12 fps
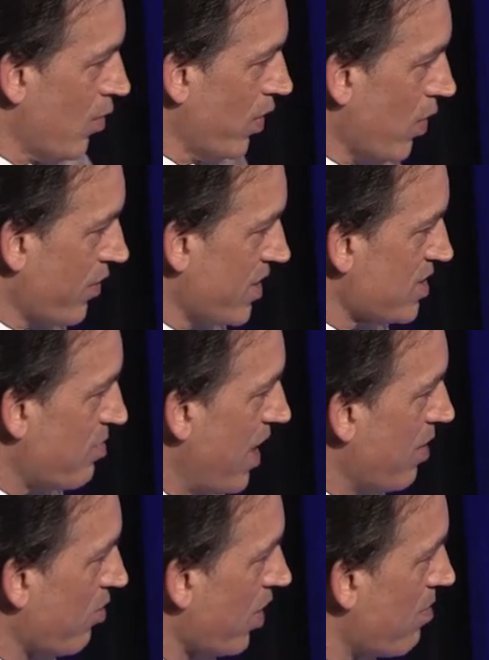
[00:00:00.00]
we wrote this
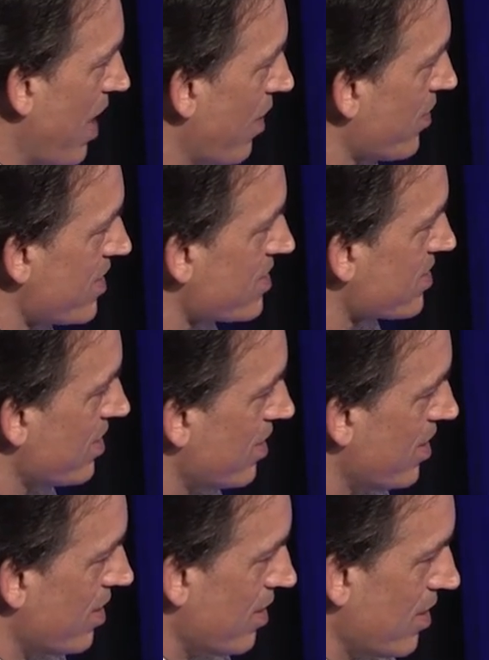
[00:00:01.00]
paper about this
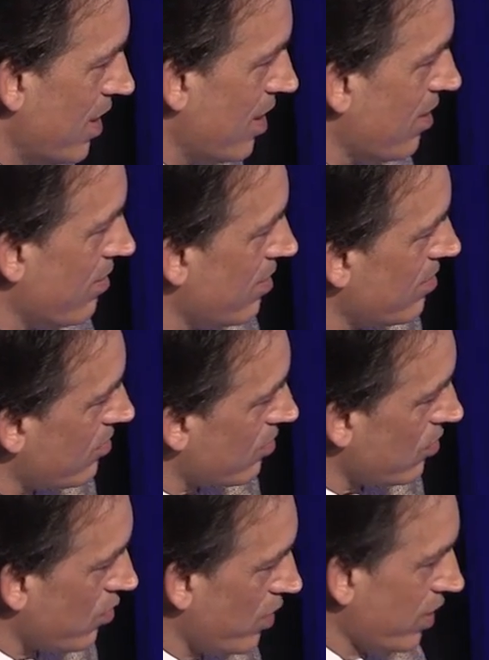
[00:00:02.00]
uh,
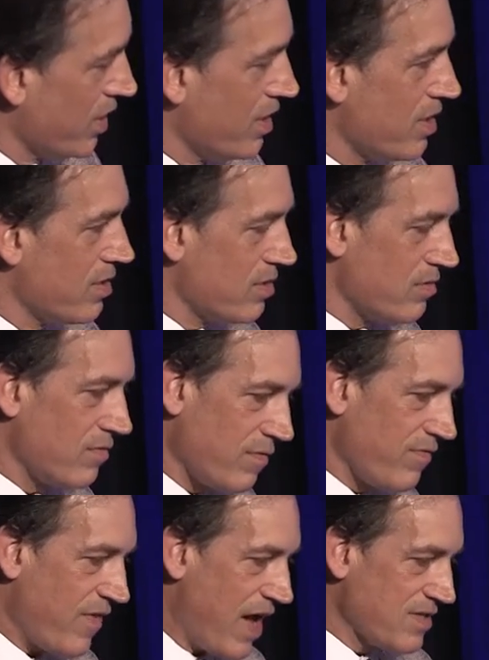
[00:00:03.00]
really
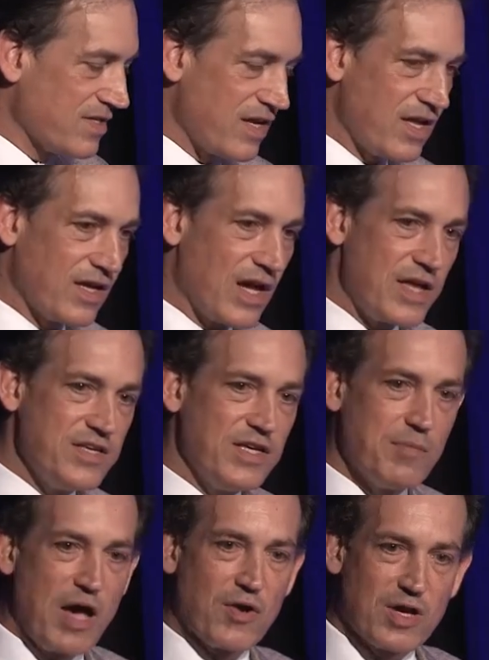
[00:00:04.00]
fascinating
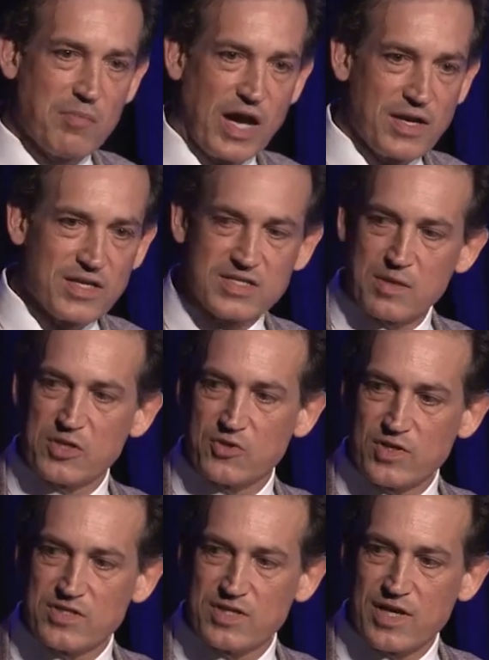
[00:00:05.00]
idea about combining
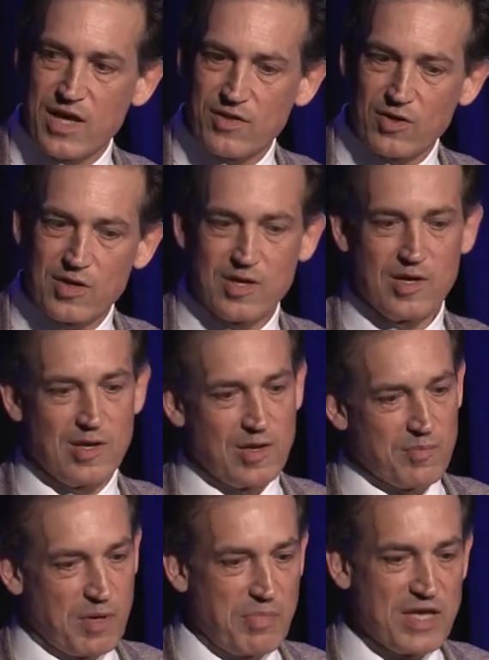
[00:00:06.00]
symmetries together,
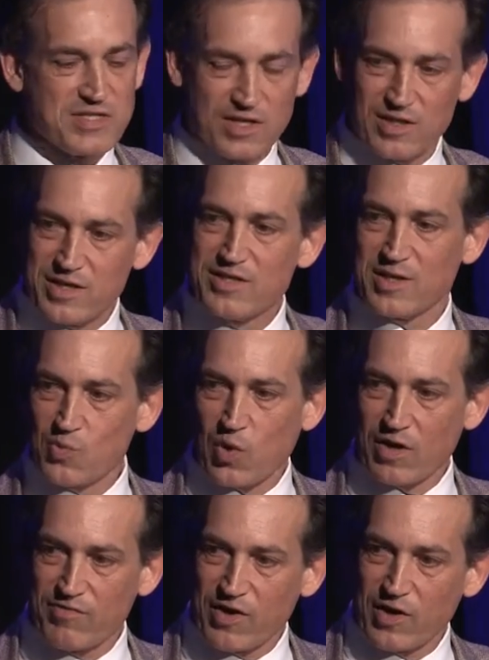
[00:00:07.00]
but basically it didn't
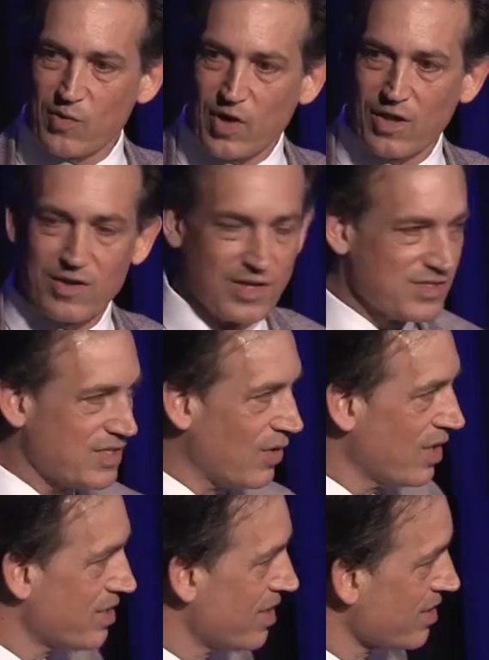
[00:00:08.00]
work very well. And
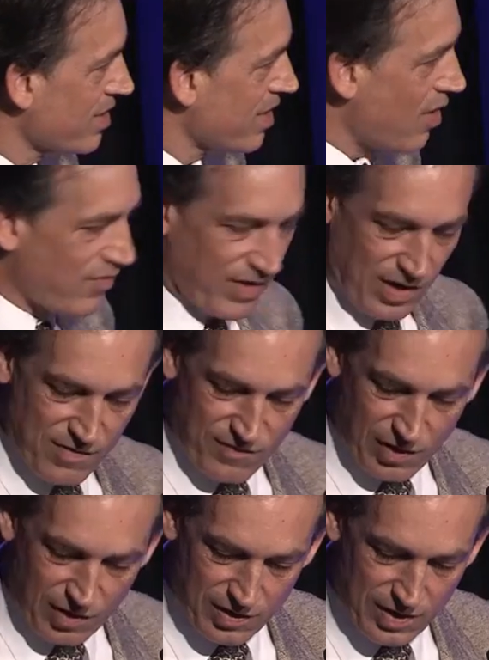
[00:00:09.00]
so it didn't go very
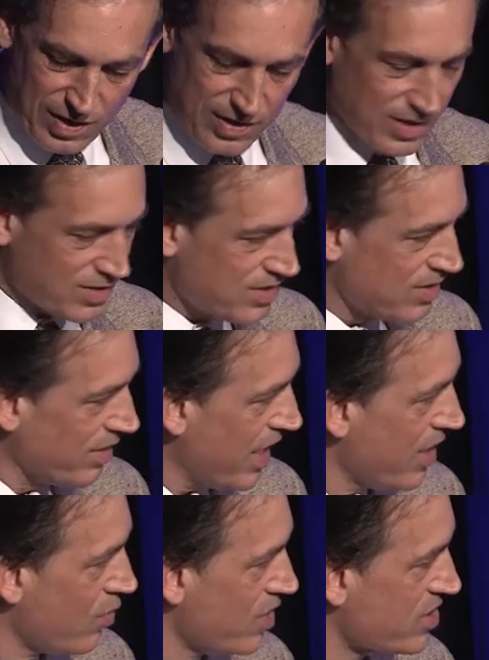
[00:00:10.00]
far and it
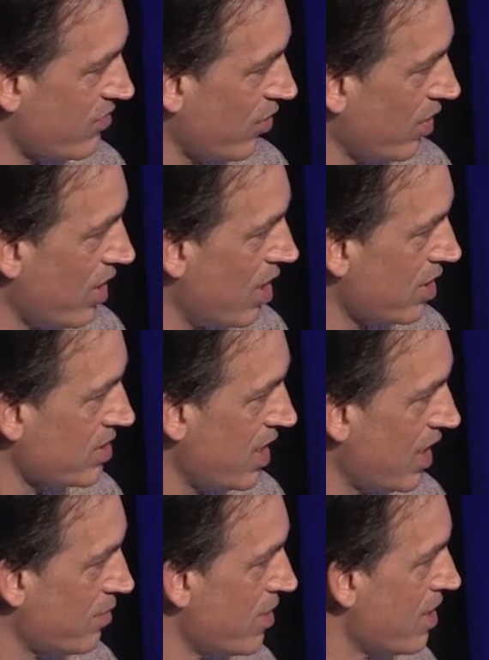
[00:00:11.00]
languished for a long
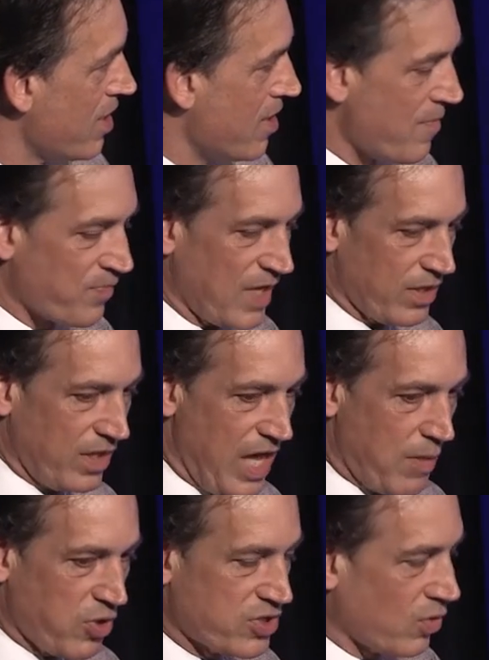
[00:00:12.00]
time in the
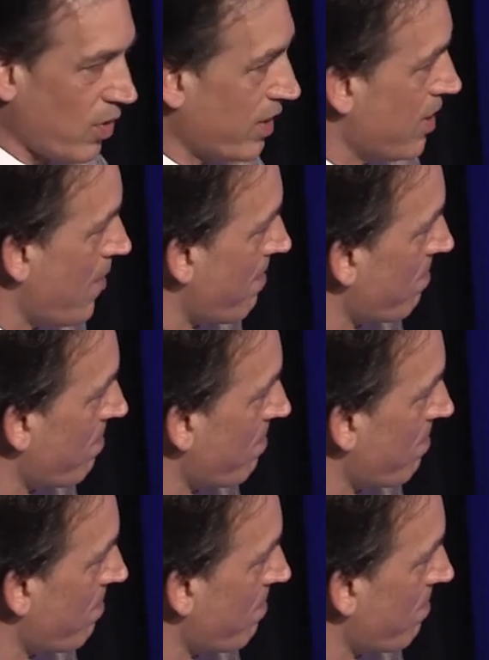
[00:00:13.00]
laboratory